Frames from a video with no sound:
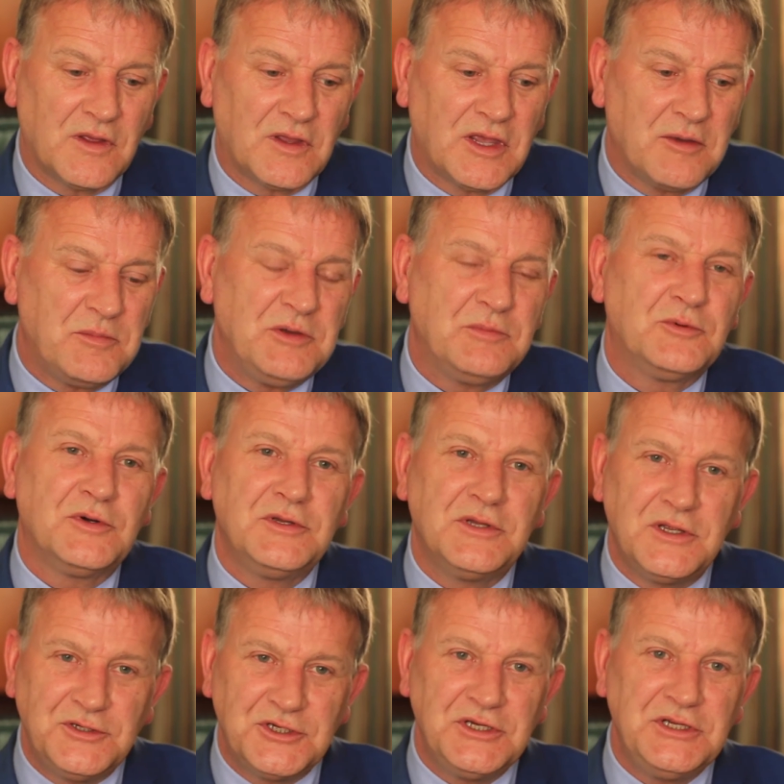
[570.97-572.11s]
get people into
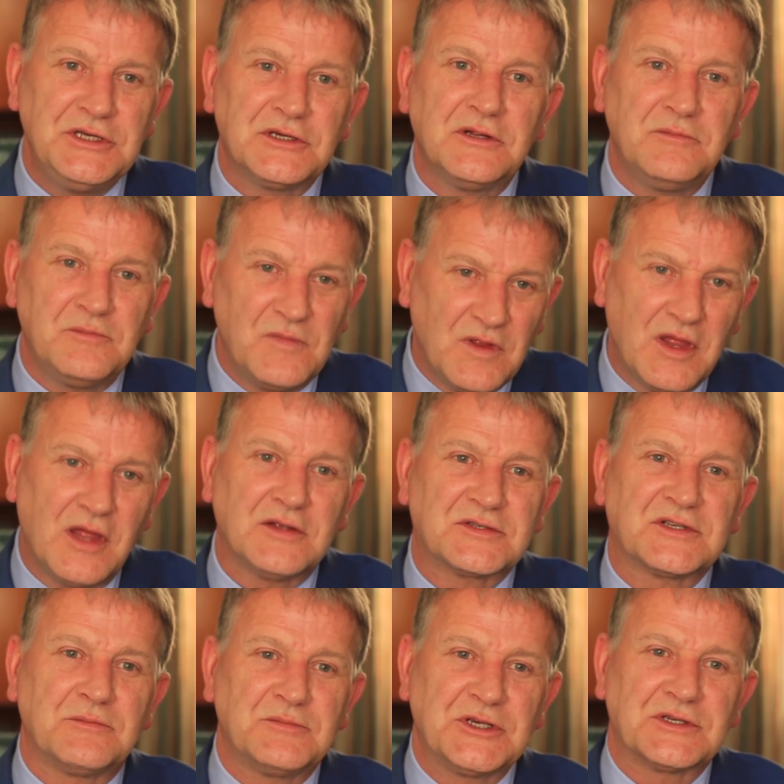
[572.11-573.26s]
engineering and
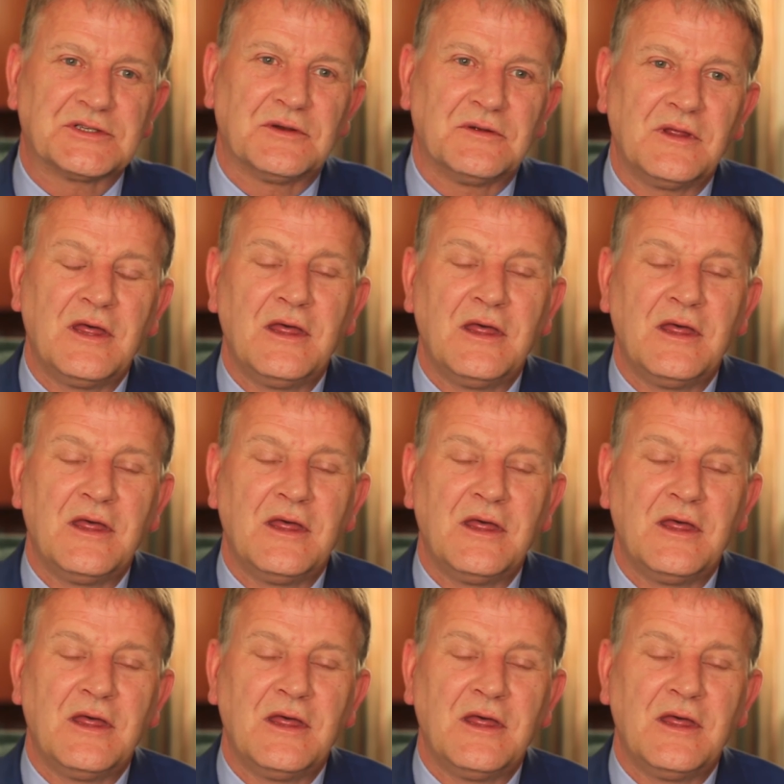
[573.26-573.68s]
subjects that